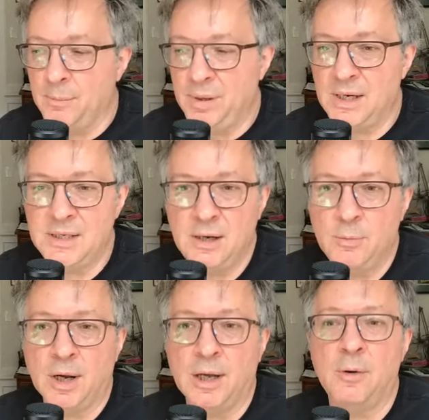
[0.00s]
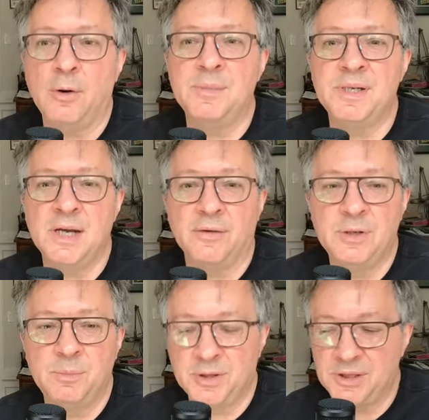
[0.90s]
because he didn't want to lower himself
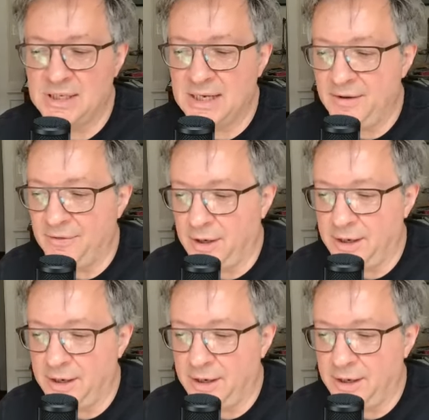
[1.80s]
to Bush's level.